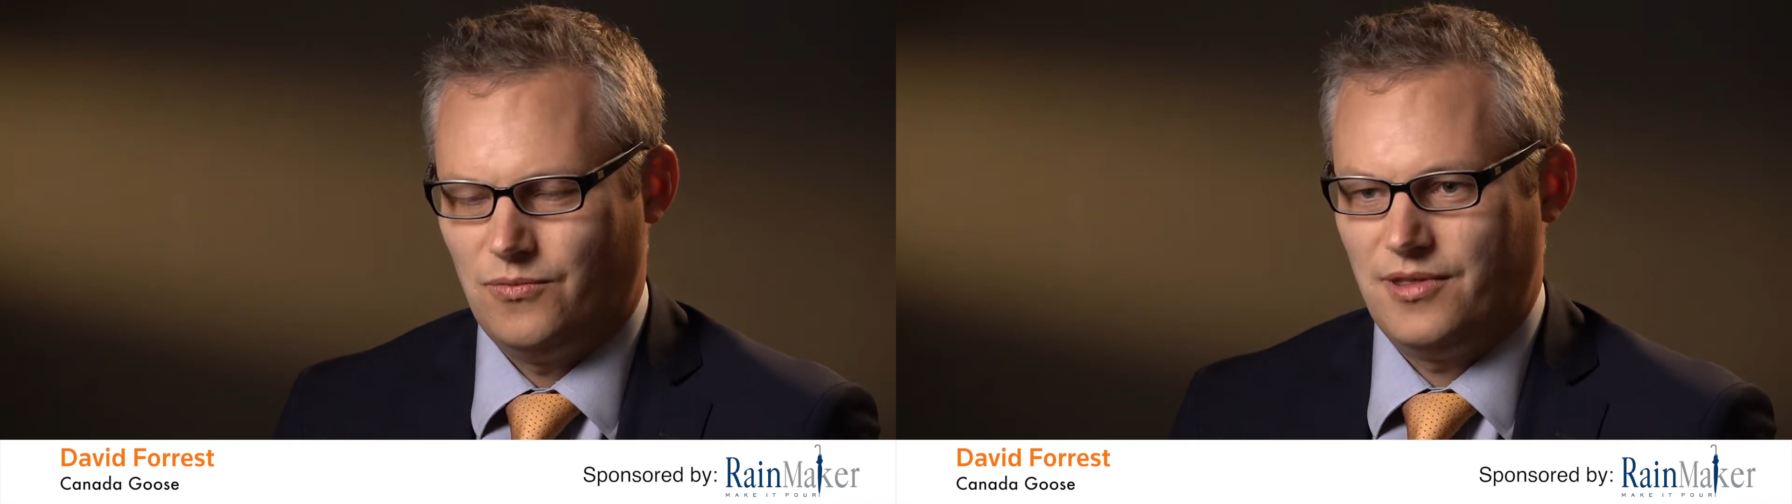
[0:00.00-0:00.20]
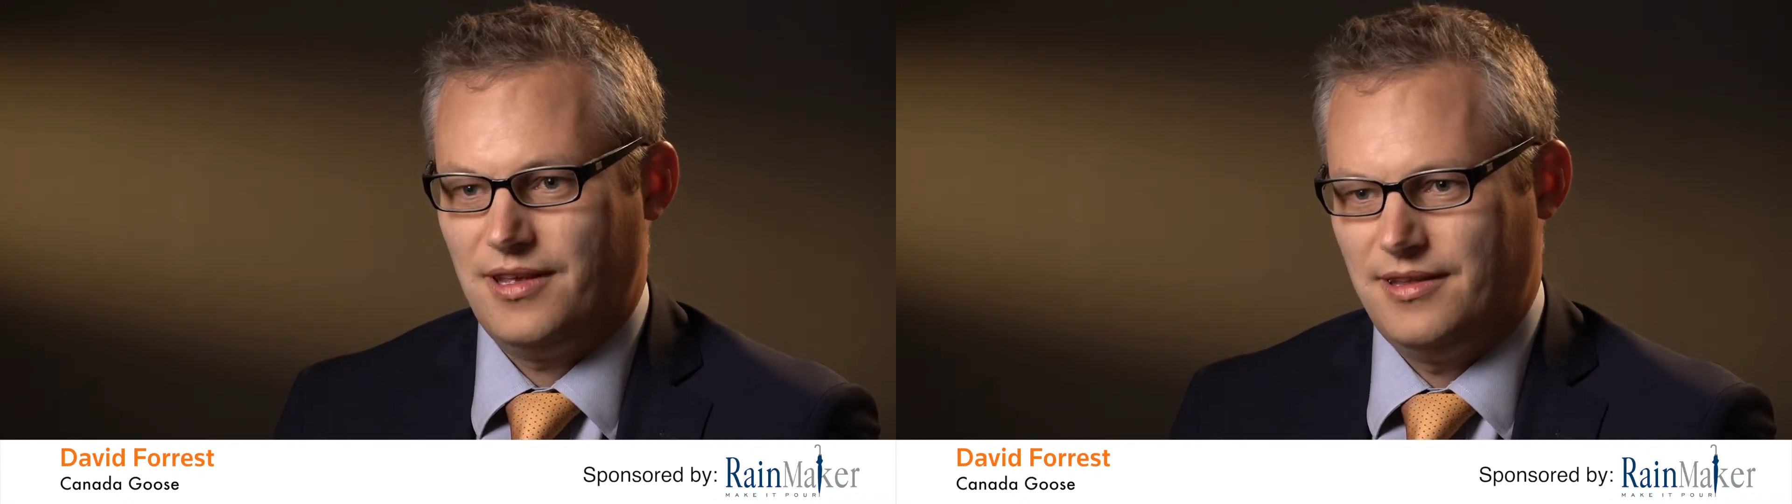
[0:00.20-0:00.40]

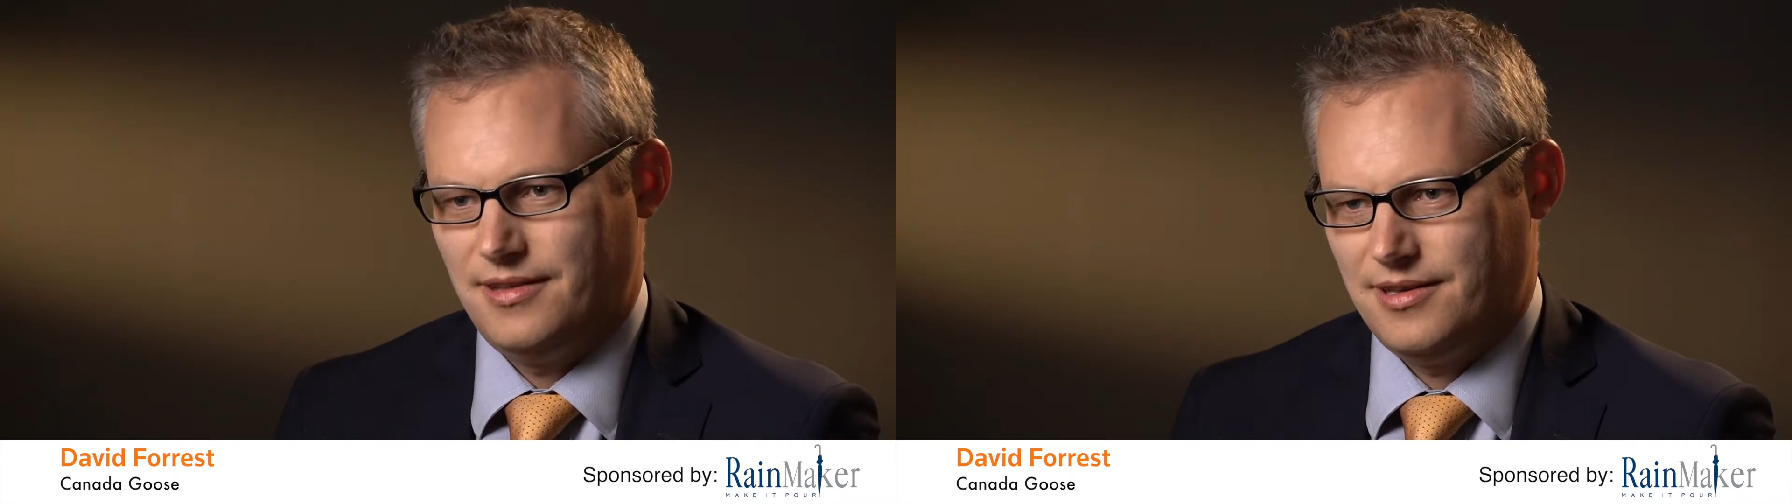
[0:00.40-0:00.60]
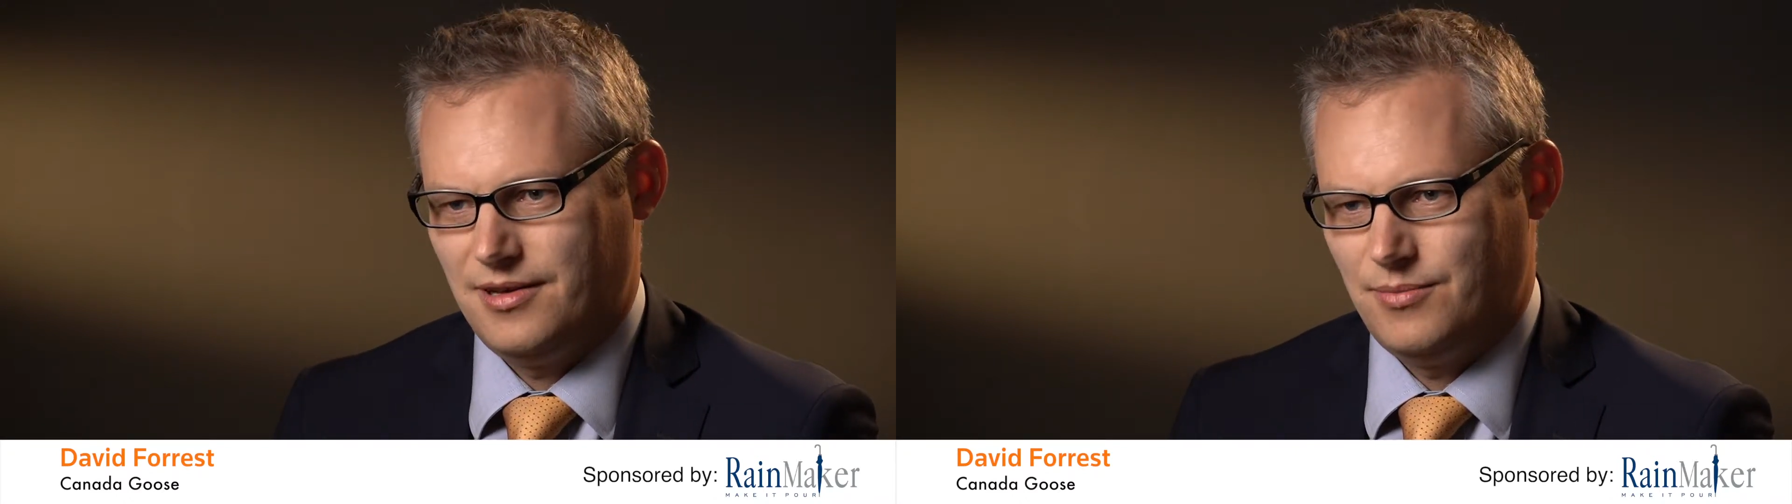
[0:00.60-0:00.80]
within
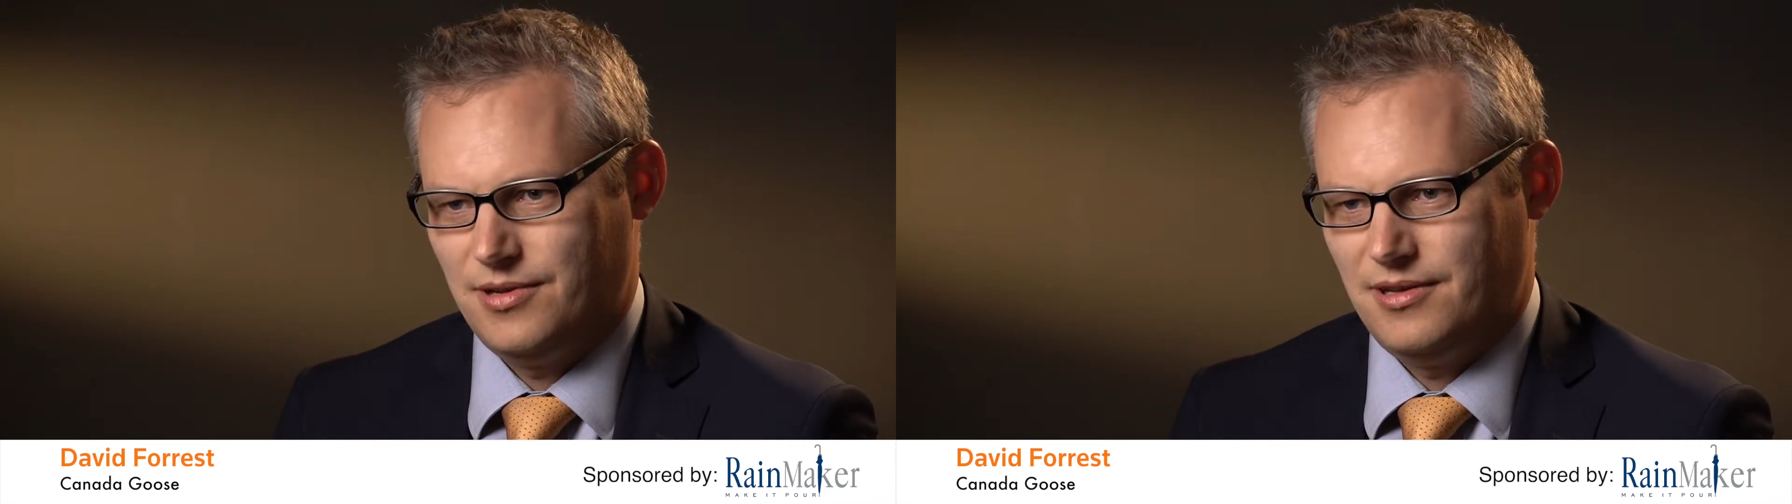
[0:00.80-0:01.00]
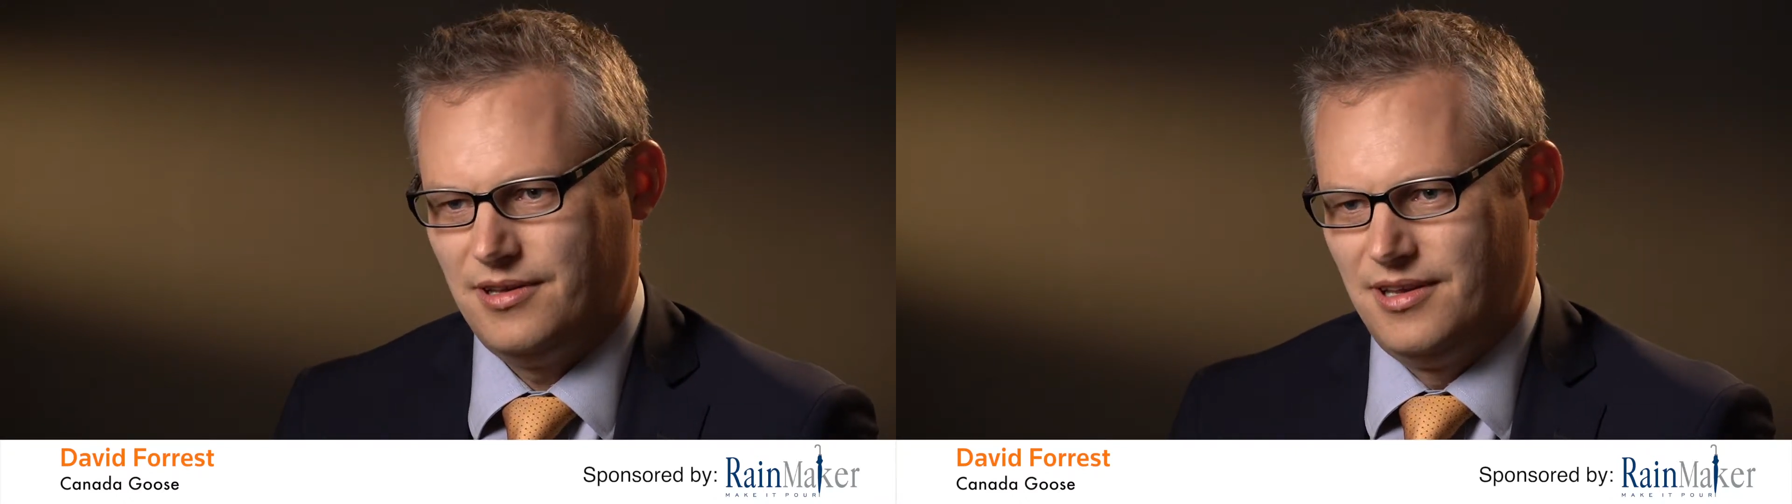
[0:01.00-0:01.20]
the
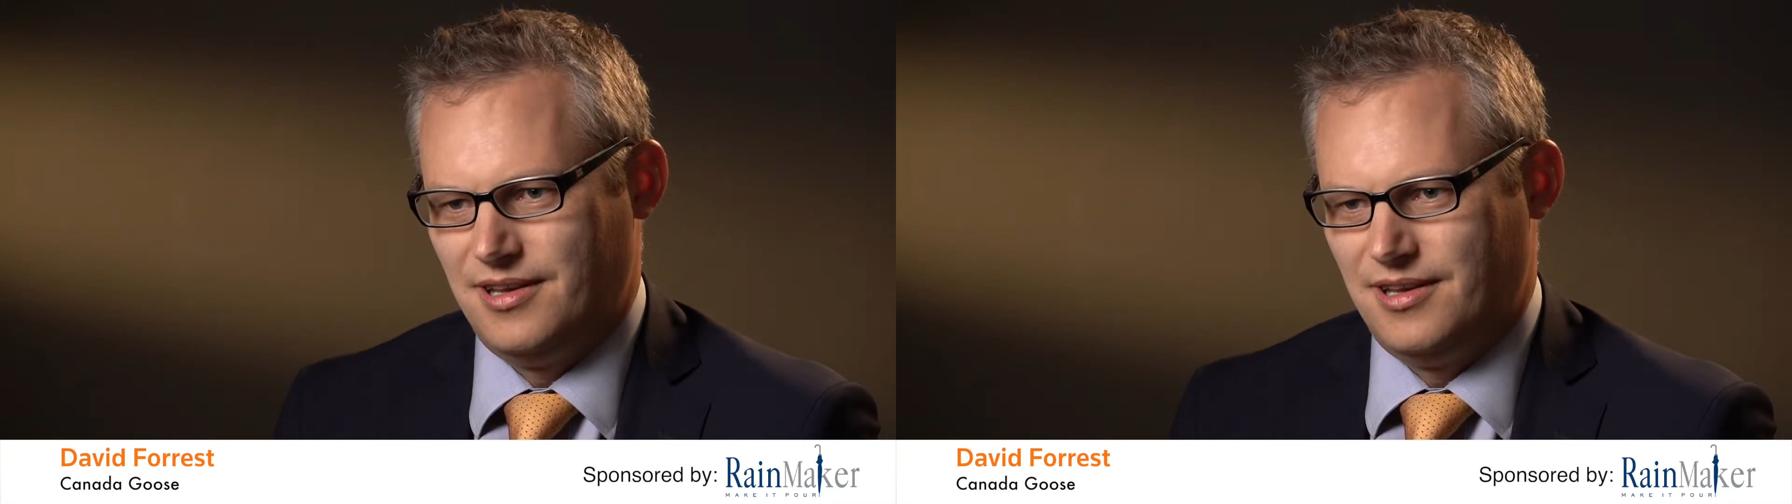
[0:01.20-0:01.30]
company